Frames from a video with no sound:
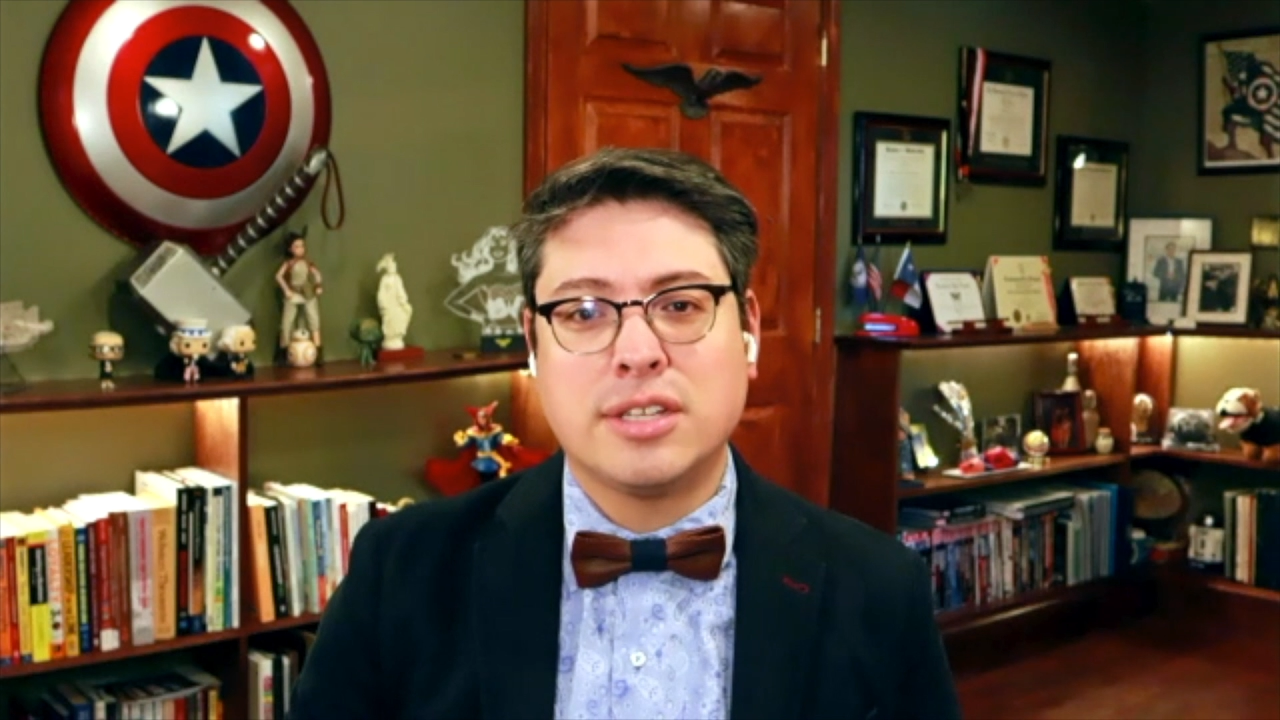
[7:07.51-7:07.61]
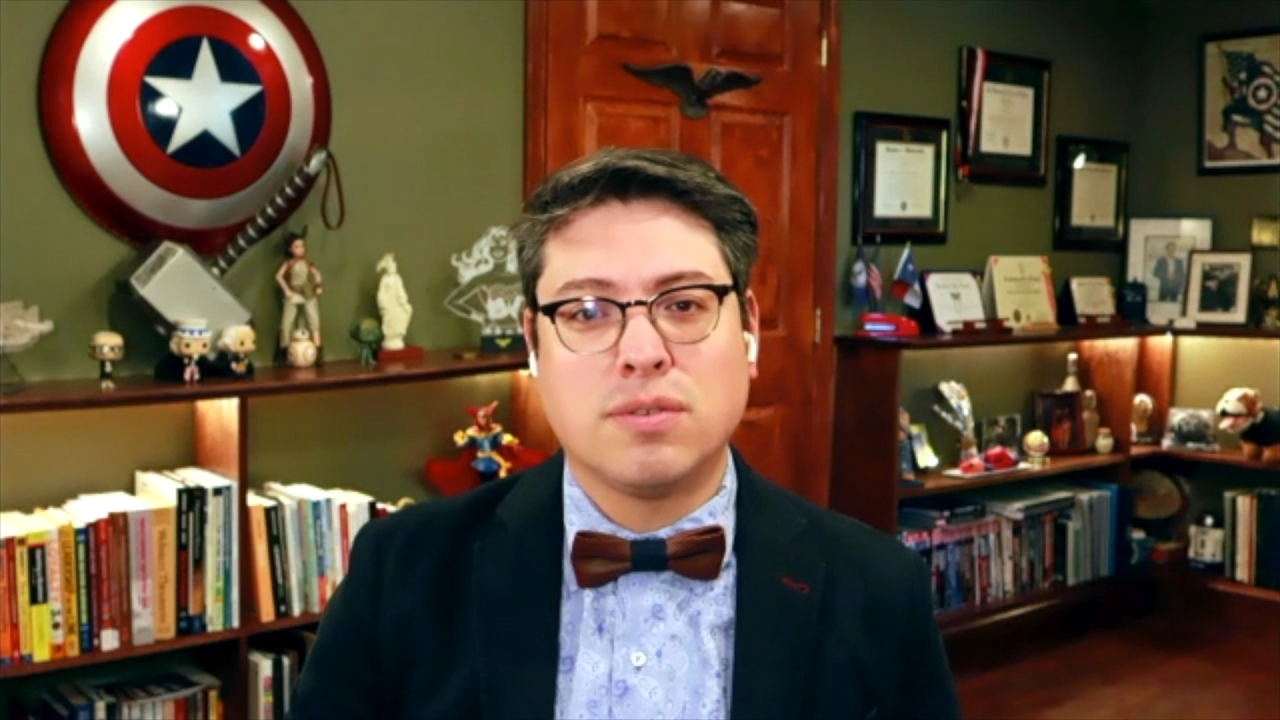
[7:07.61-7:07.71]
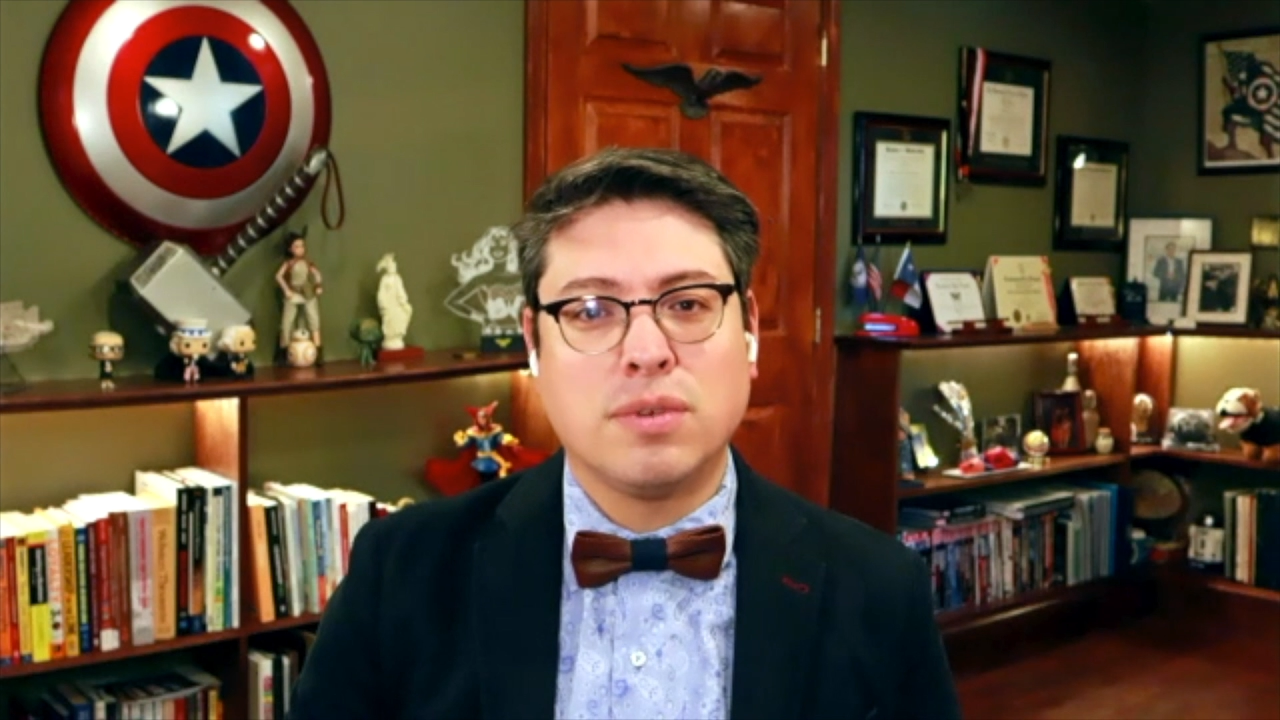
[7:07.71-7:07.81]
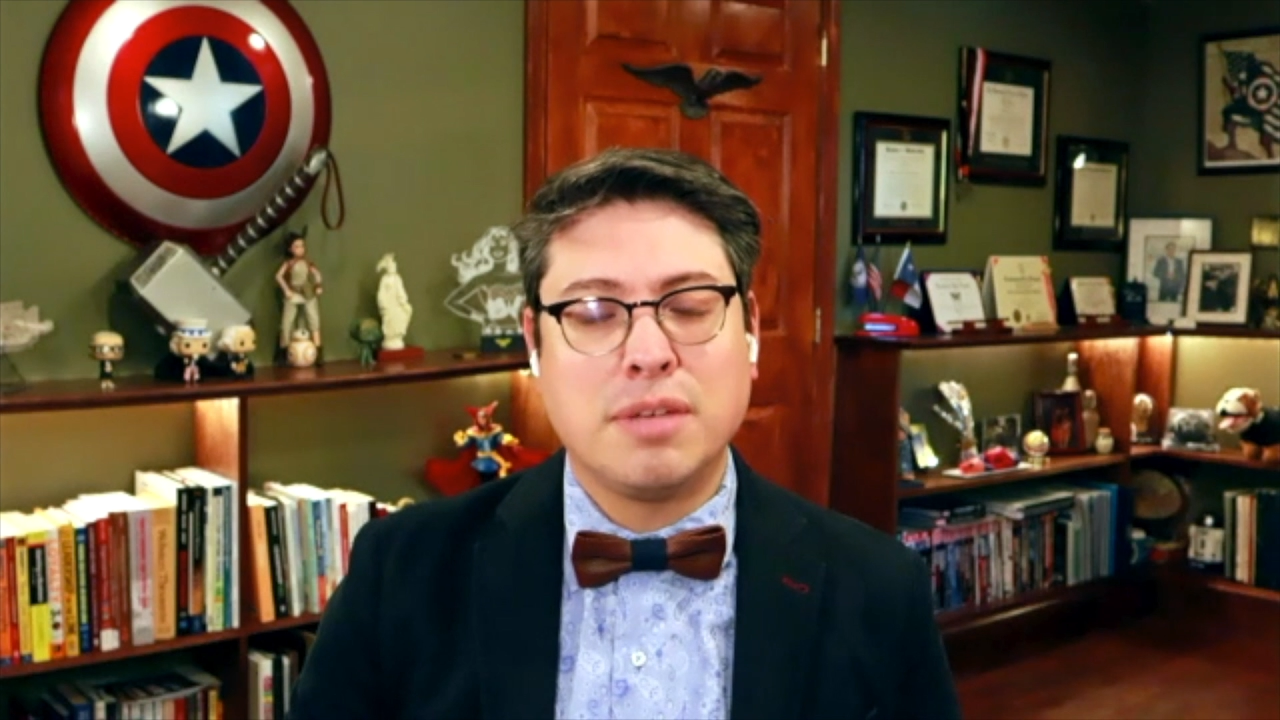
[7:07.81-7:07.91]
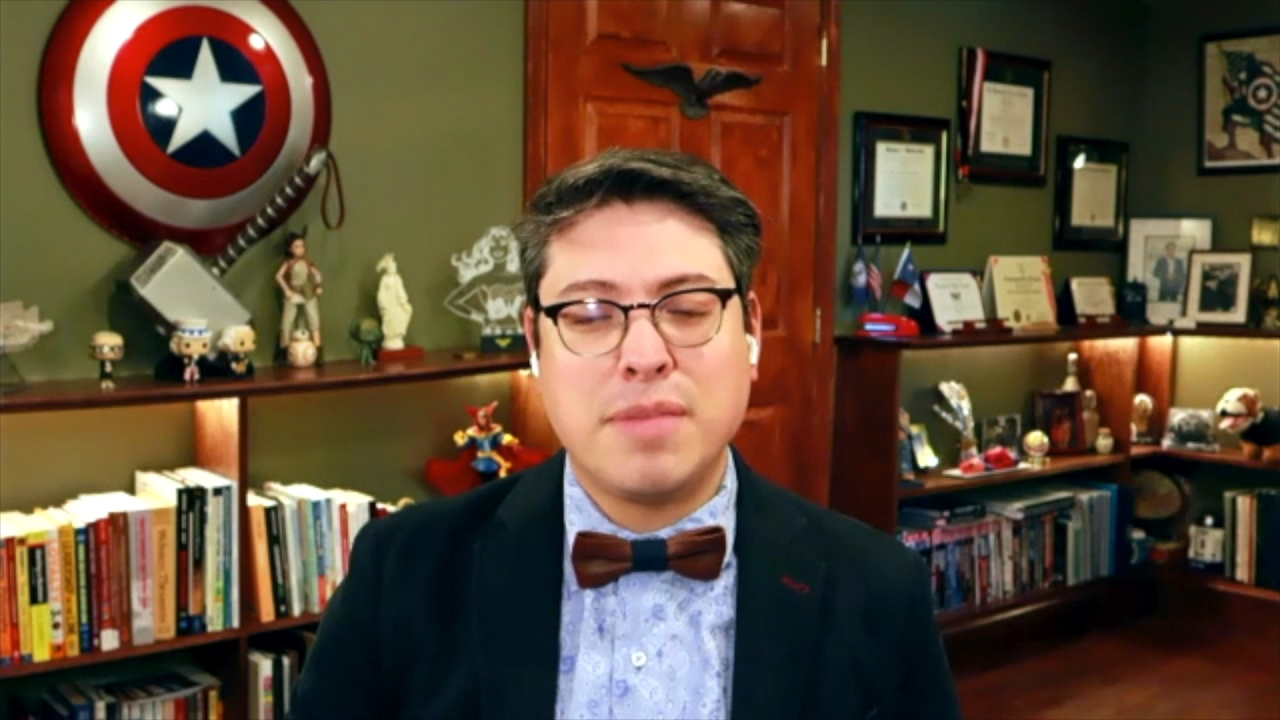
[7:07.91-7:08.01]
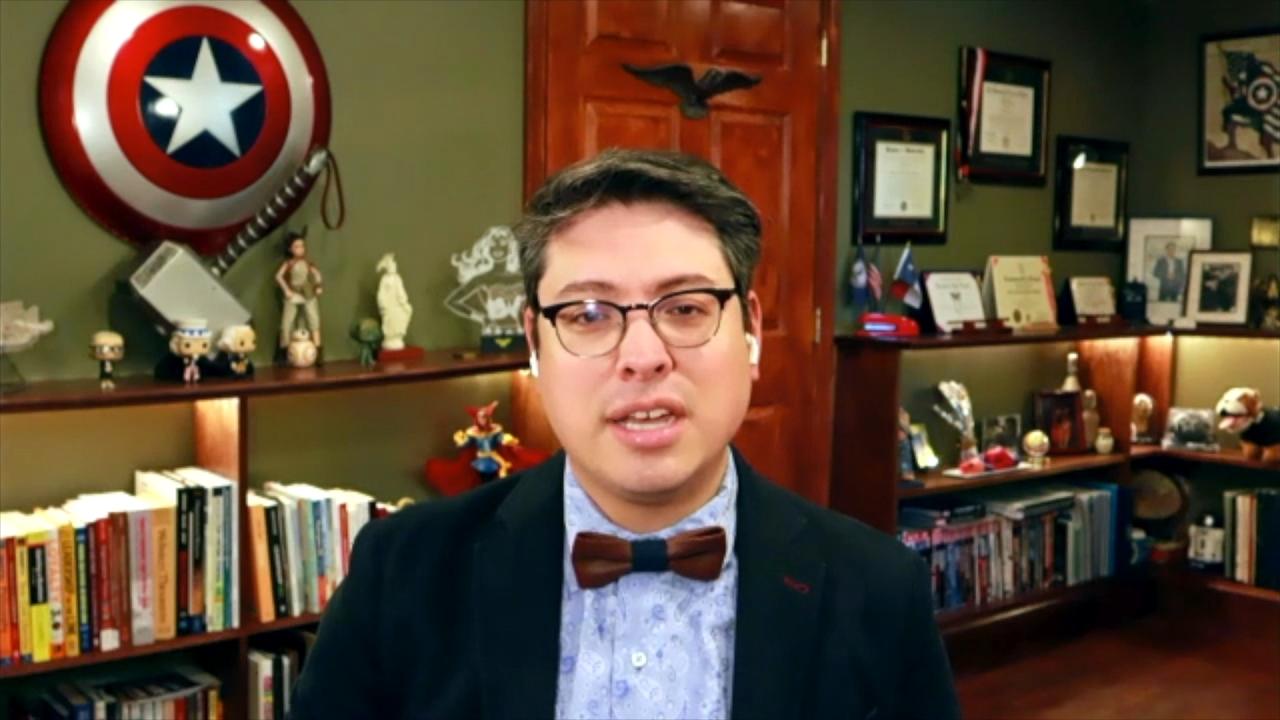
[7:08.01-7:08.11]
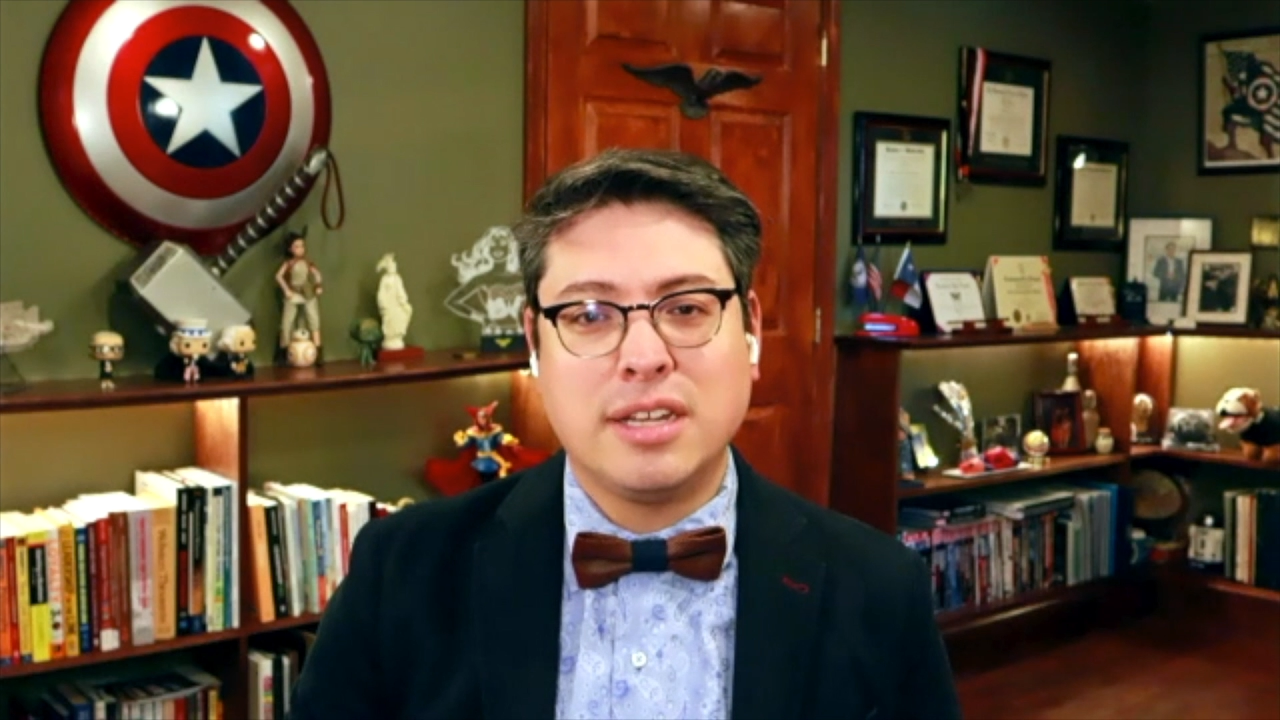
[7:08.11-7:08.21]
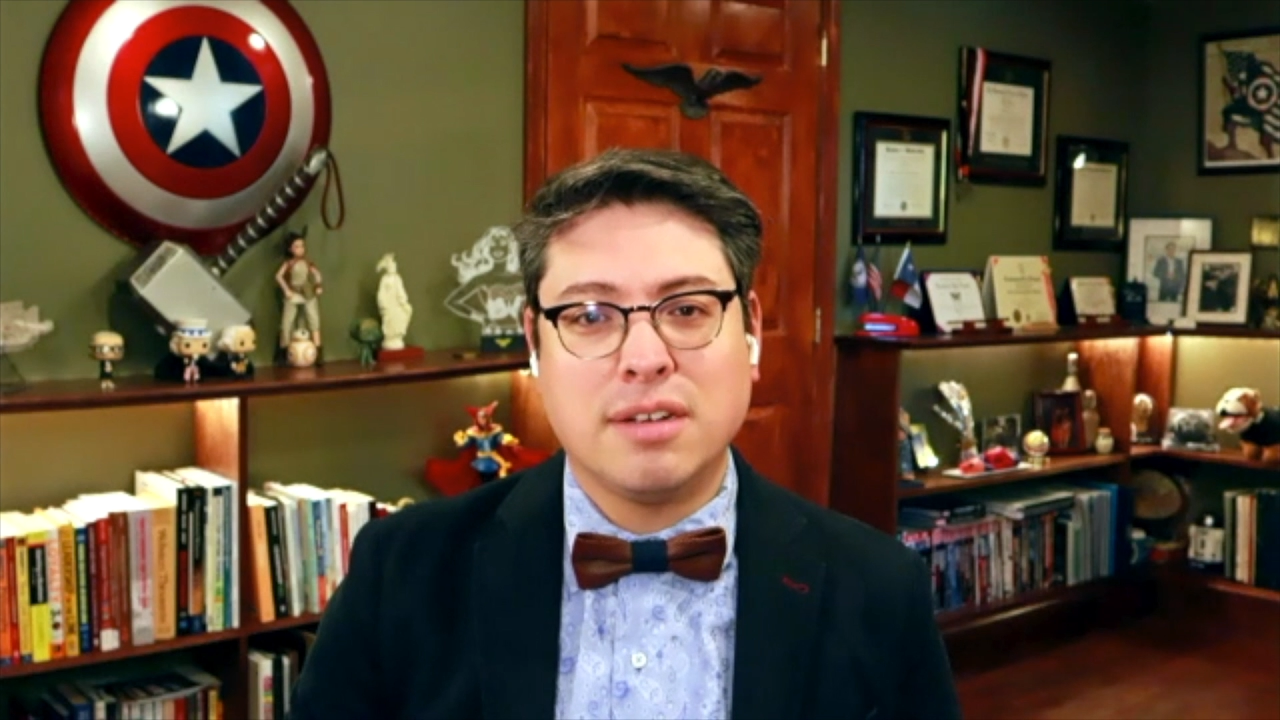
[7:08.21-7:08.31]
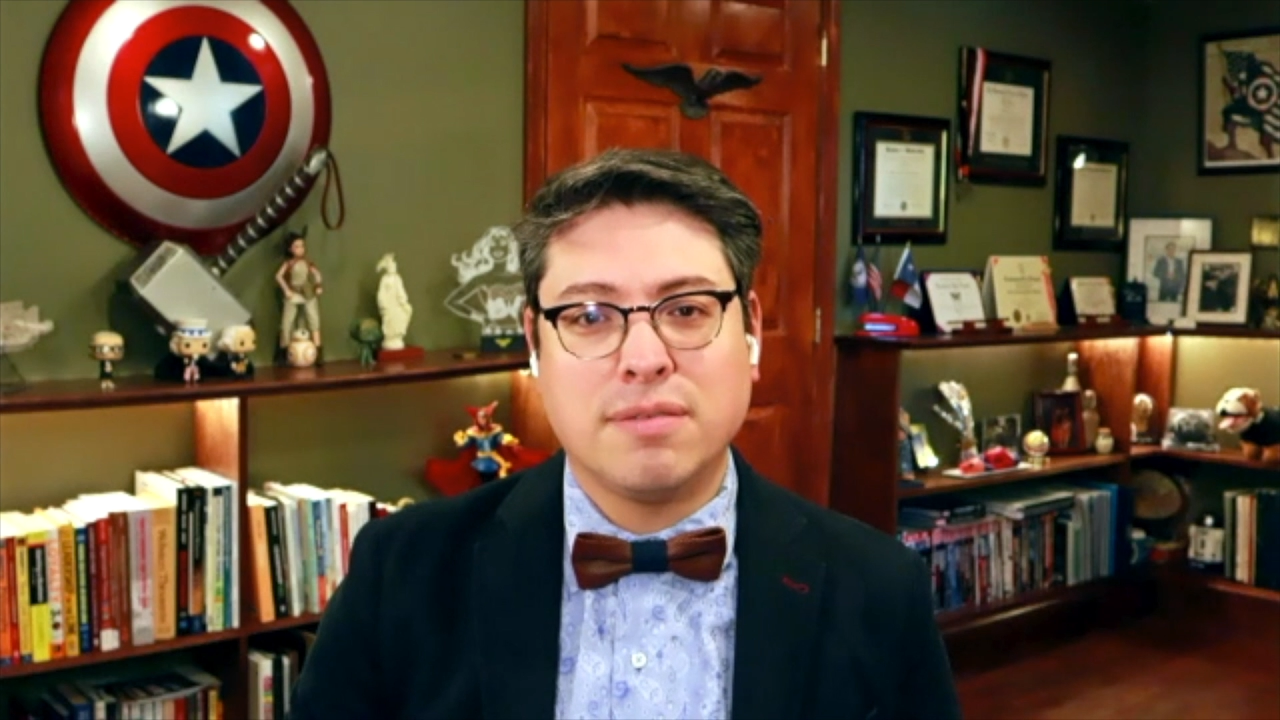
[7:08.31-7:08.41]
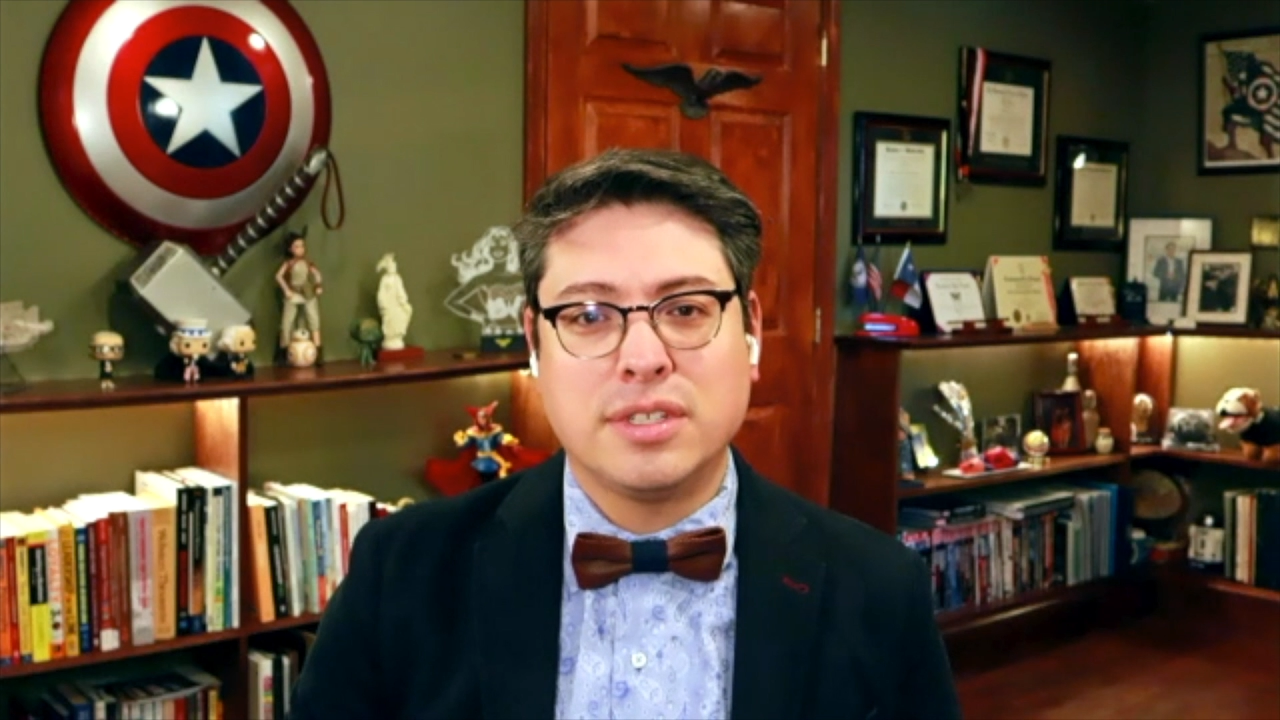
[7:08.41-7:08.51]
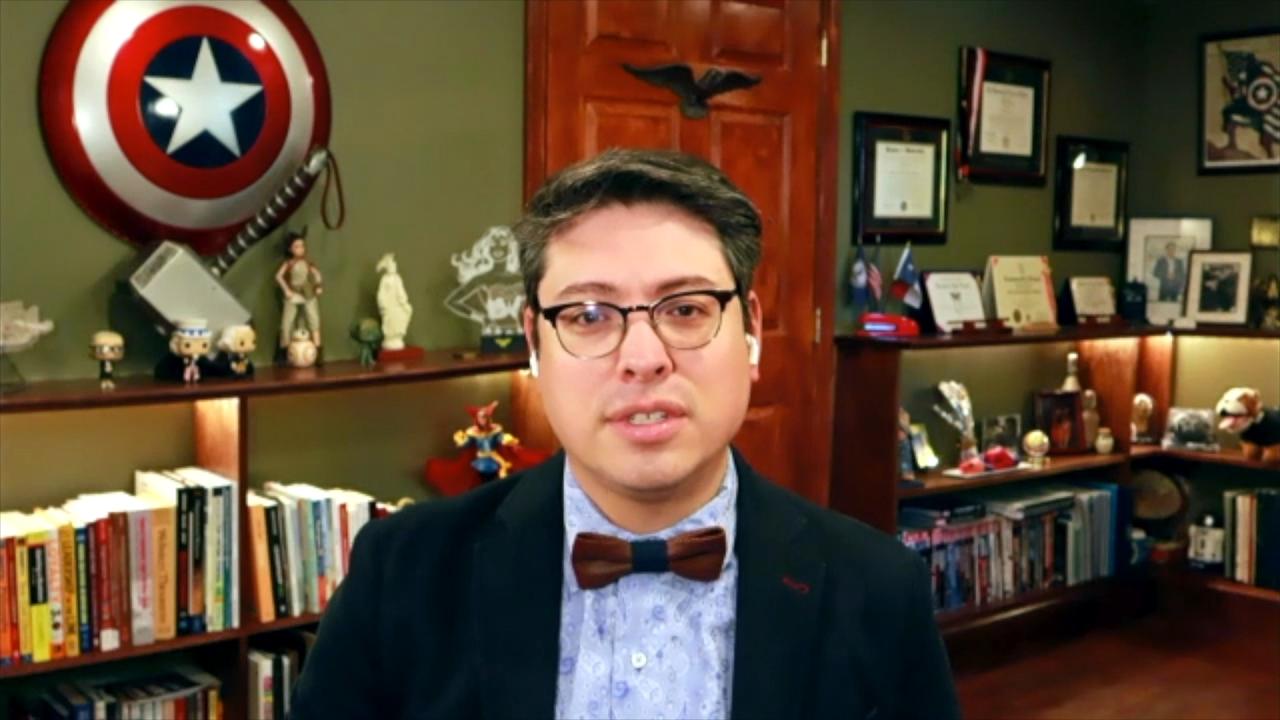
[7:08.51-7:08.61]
to really make a difference